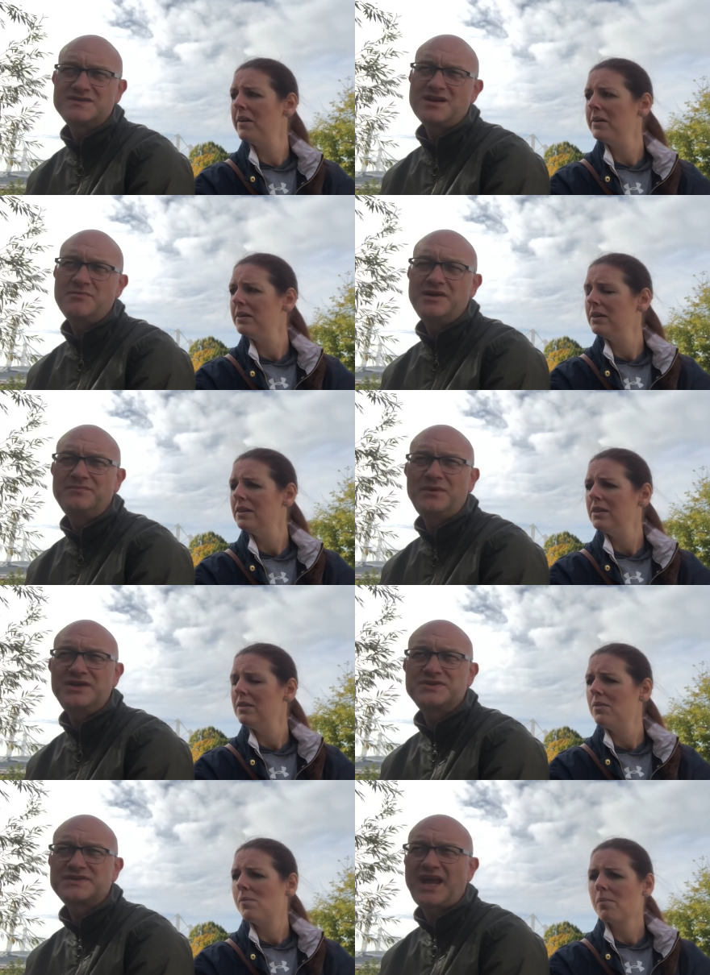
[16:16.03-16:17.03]
Speaker 1: time the
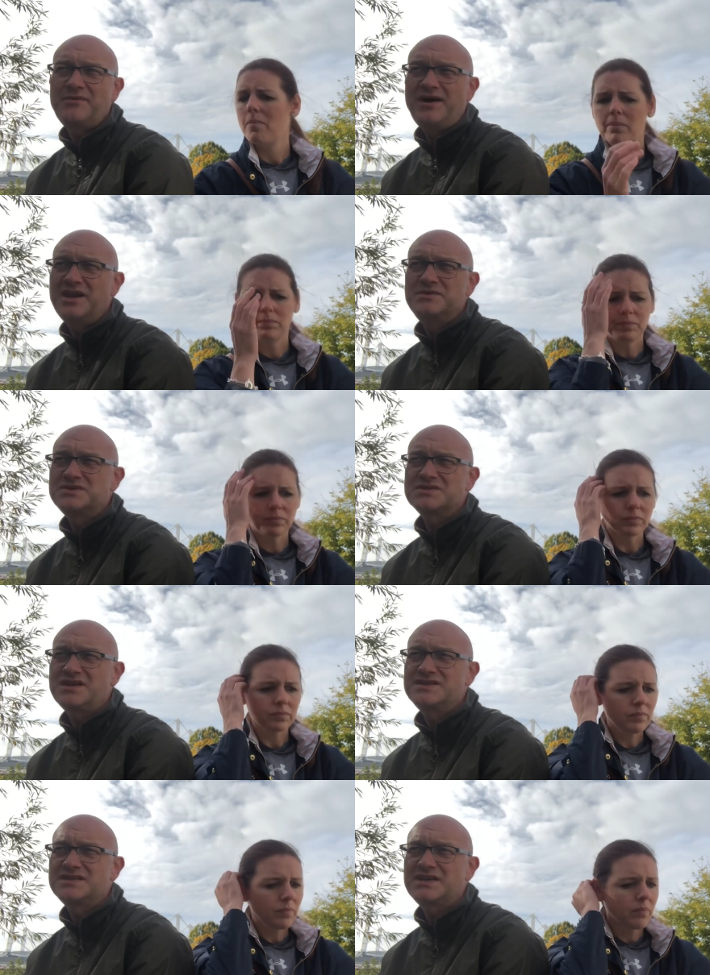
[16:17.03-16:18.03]
waitress came round, it was just
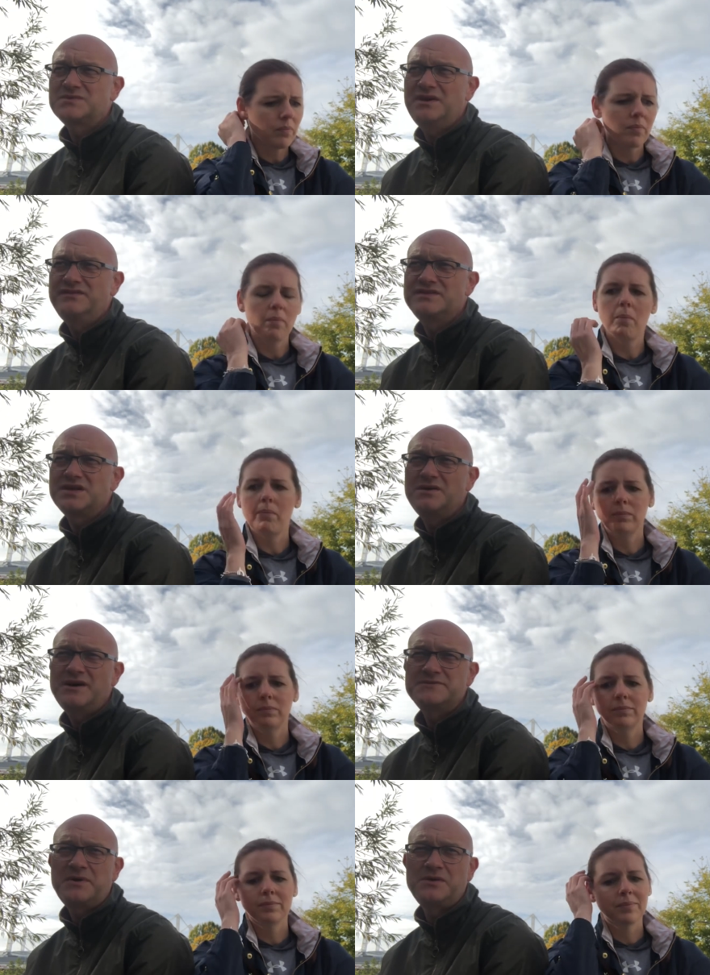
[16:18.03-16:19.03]
like six quid for two
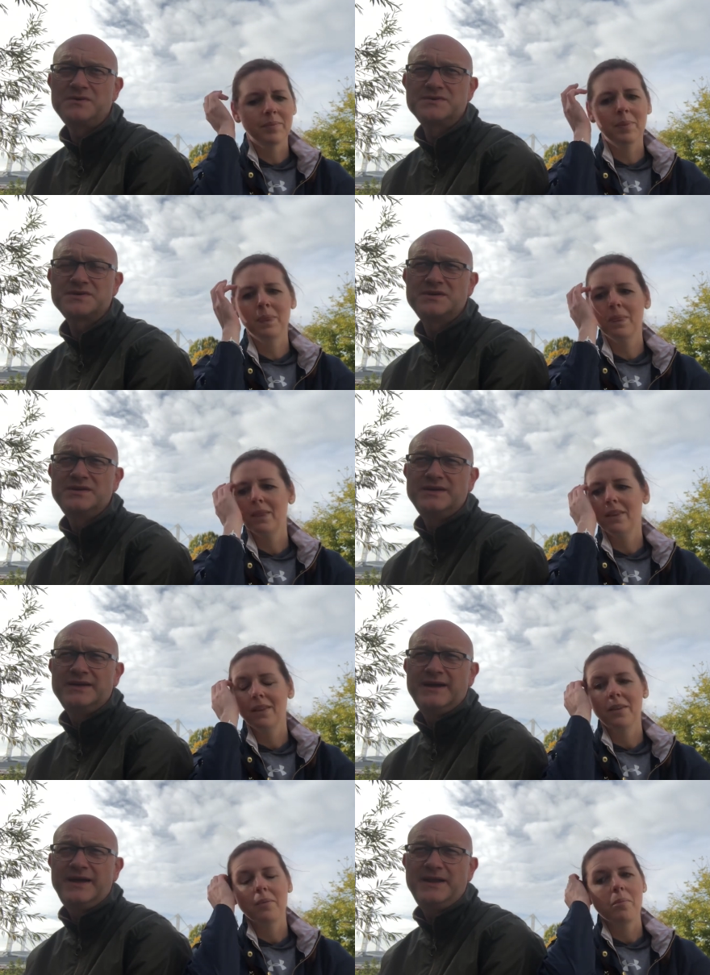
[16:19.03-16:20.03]
nice bottles.
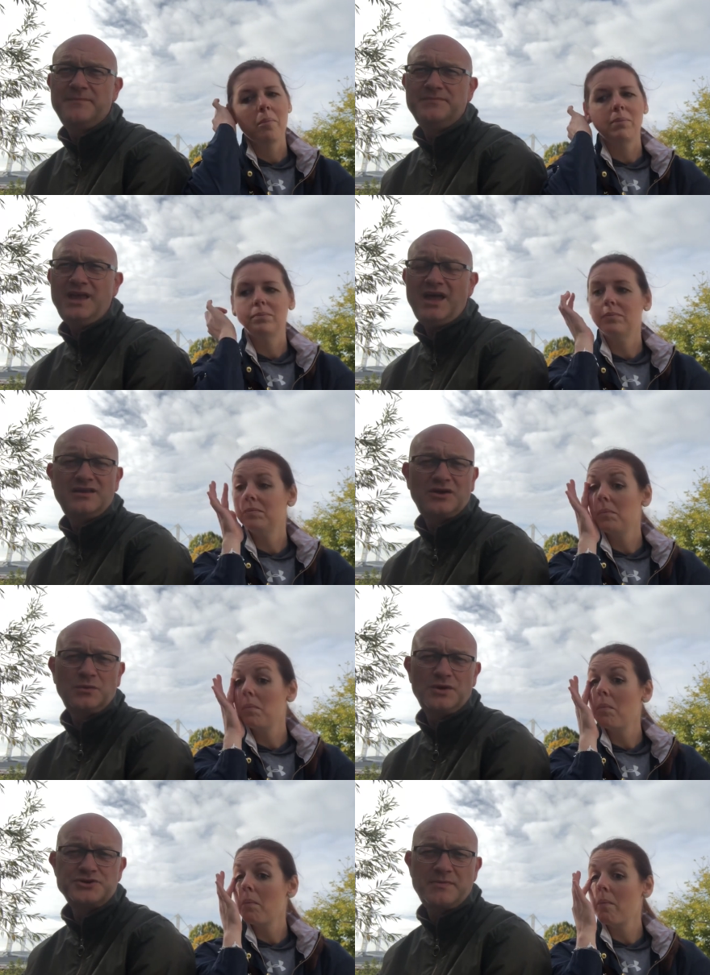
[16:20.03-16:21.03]
And um, yeah, you
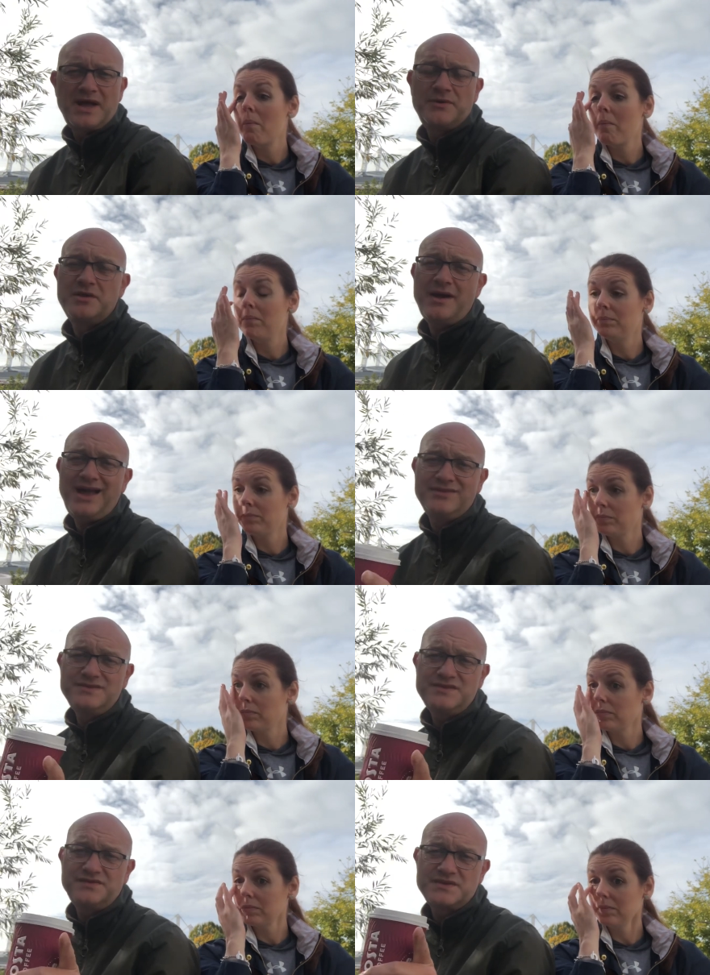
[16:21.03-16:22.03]
could wander about with them.
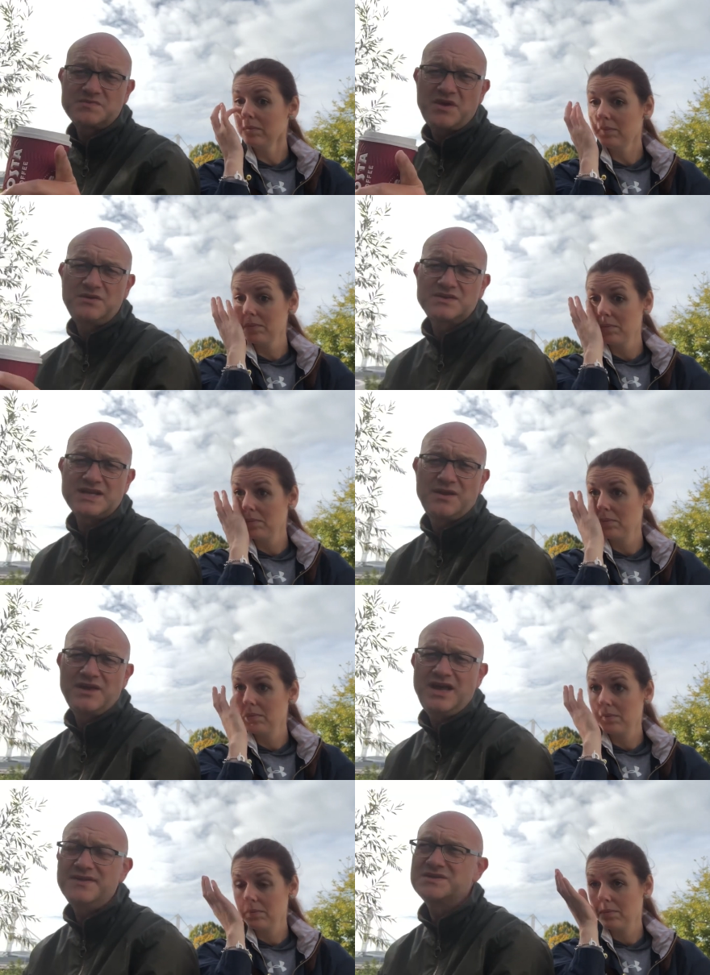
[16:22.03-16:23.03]
And for the smokers
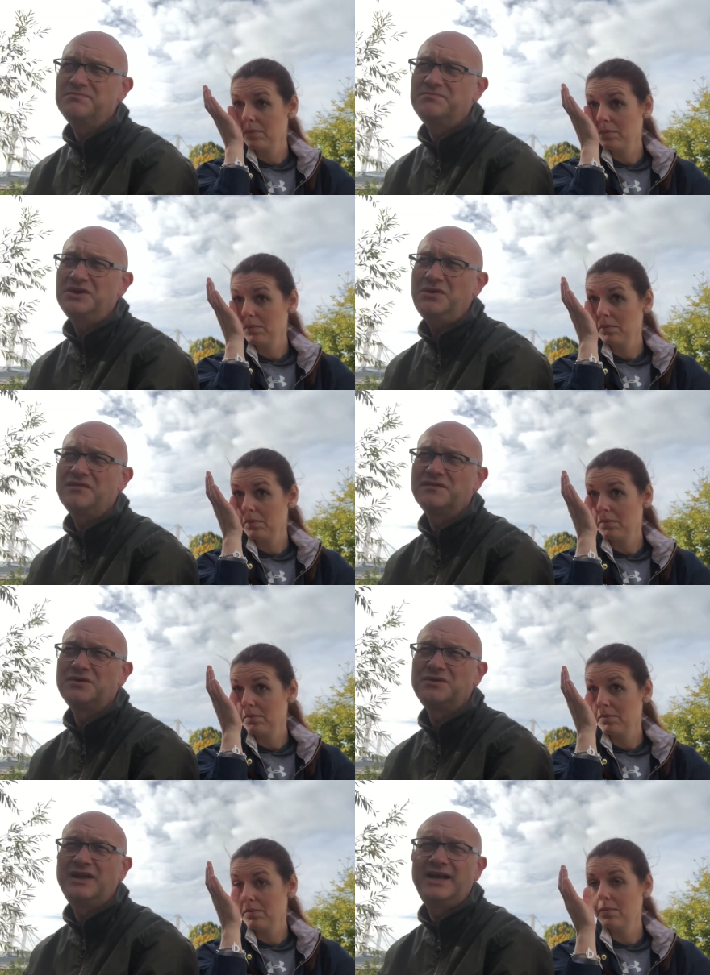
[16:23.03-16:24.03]
out there, there's a
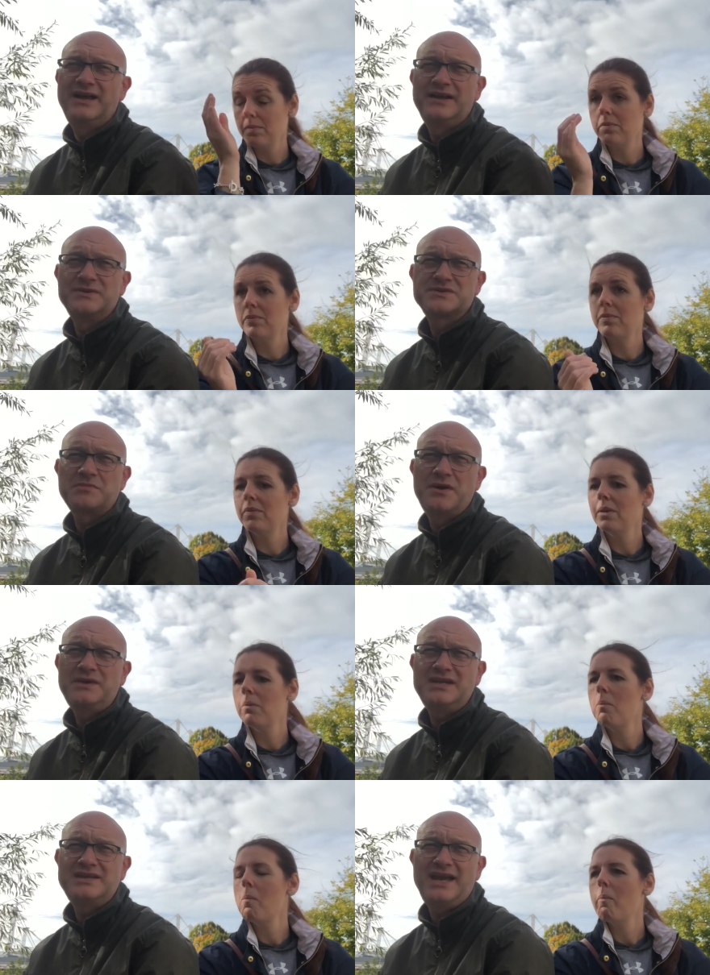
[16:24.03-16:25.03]
beautiful uh, little
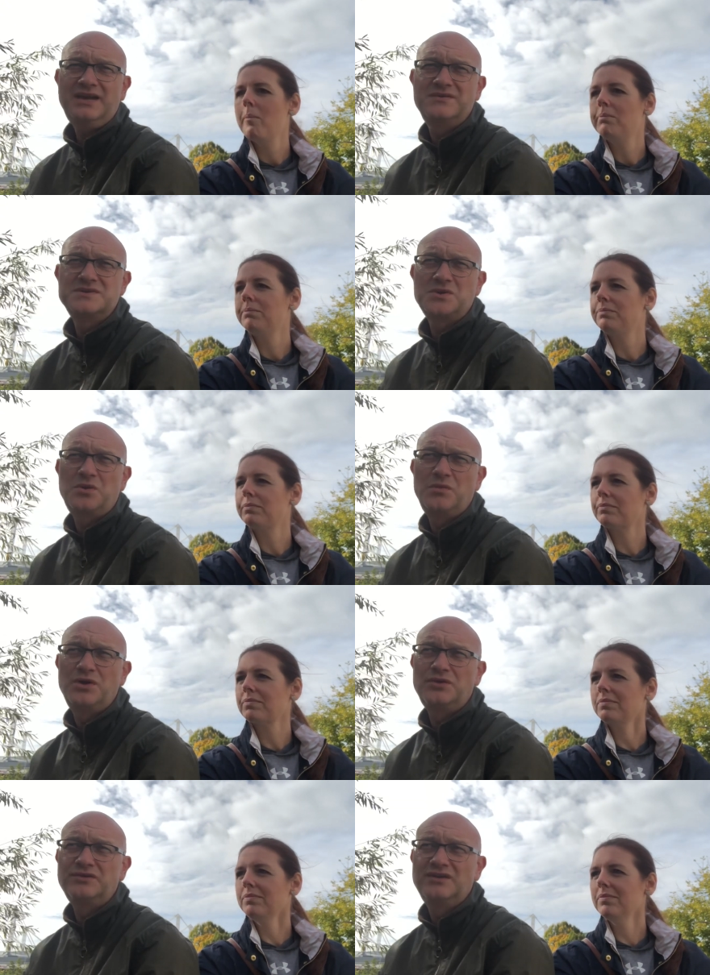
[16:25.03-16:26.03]
smoking deck at Resort
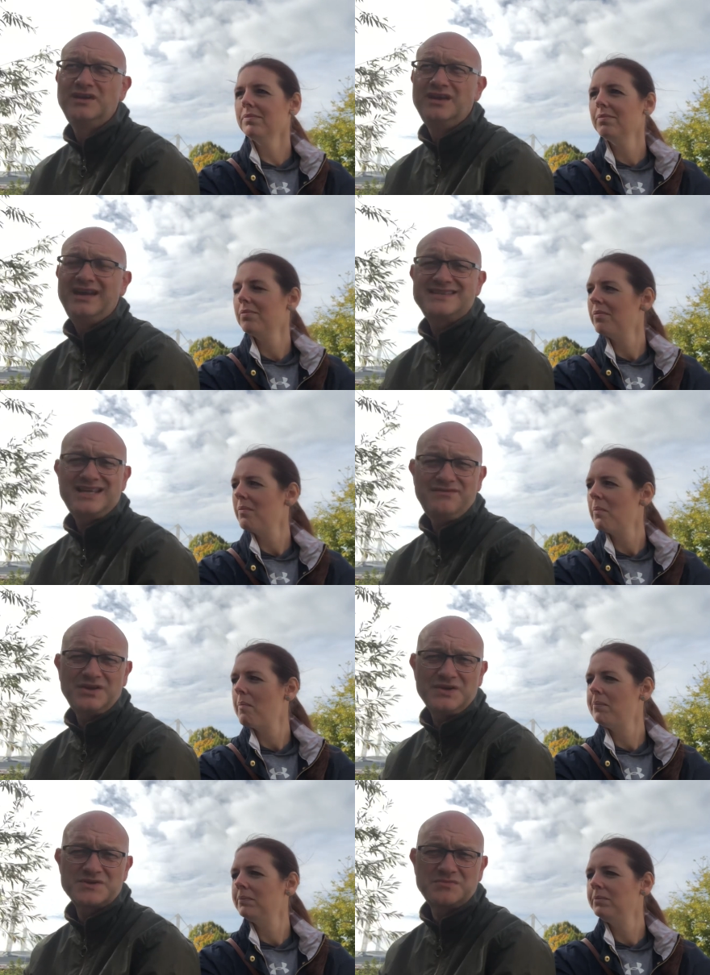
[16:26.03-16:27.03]
World. It's
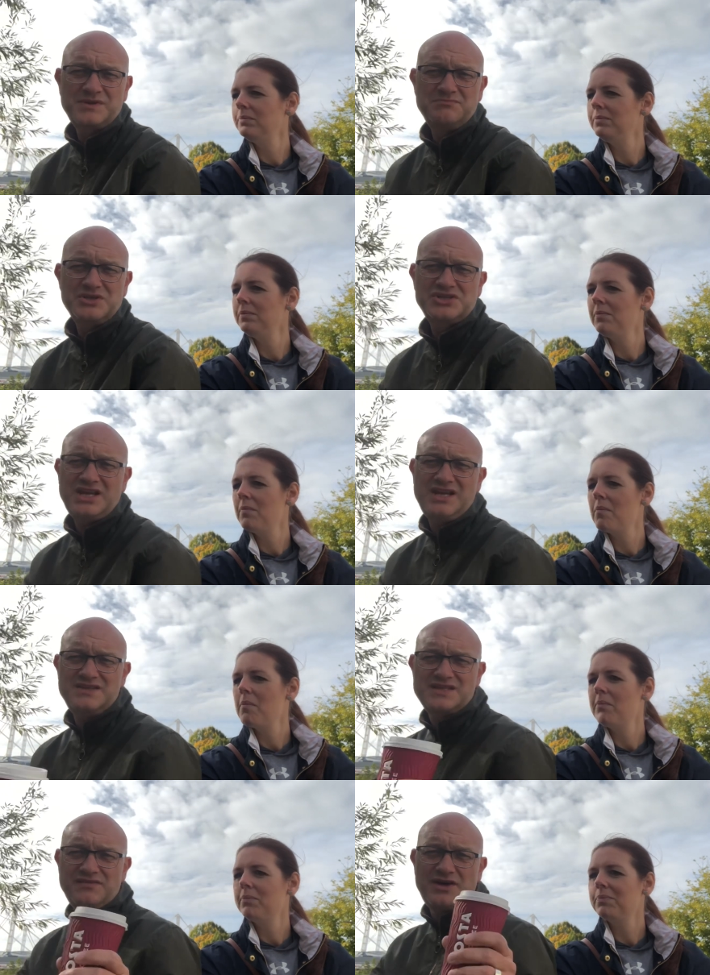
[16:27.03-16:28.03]
even got some
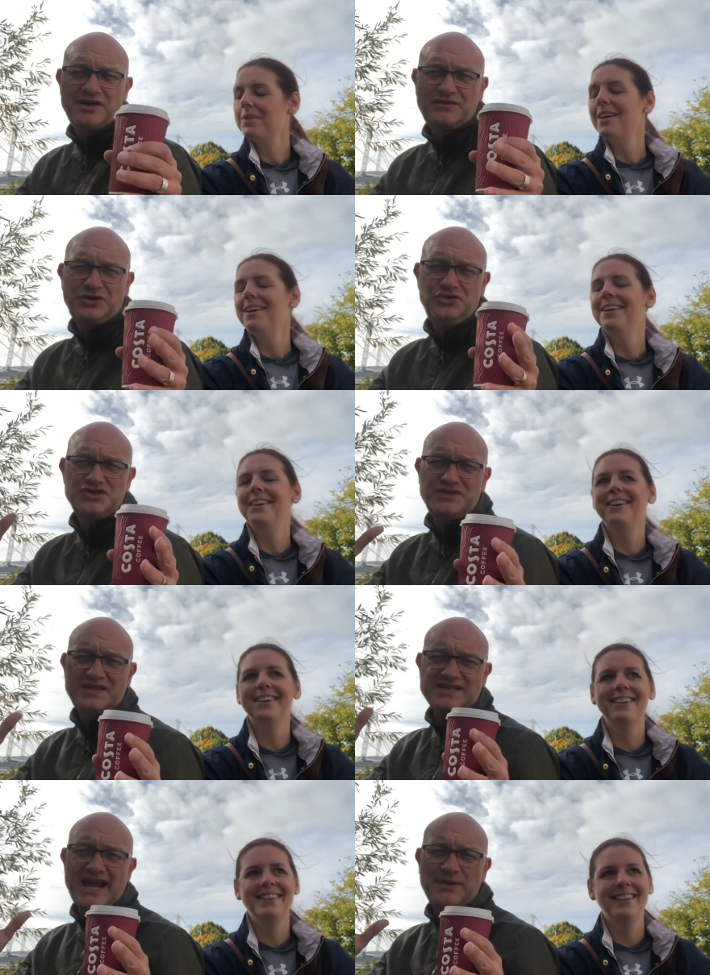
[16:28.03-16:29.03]
machines. They've kind of conjured
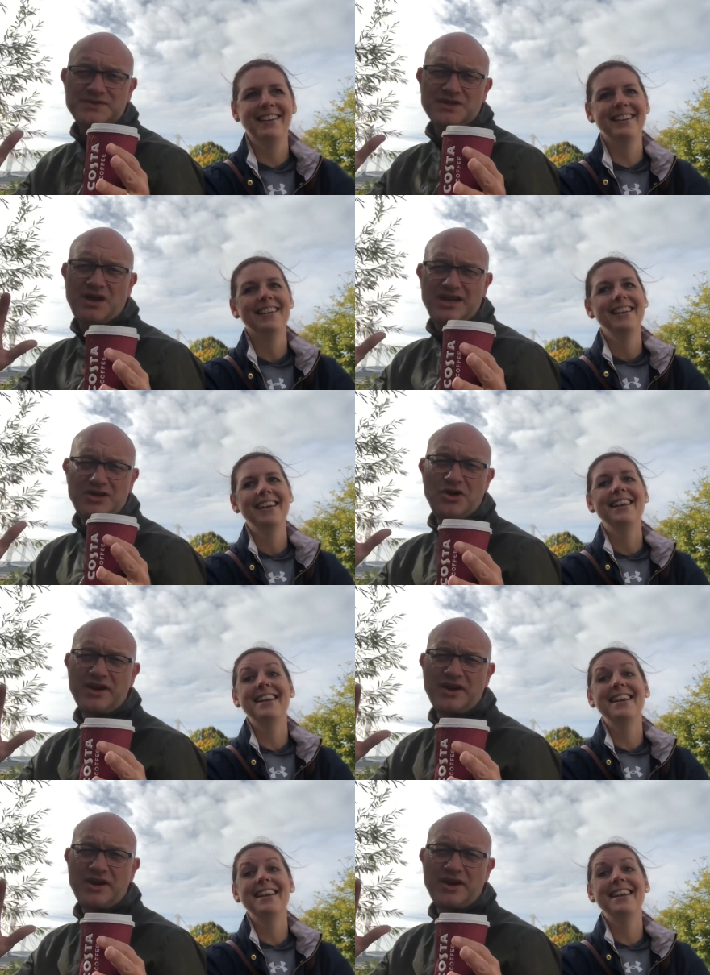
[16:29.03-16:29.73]
this outside, not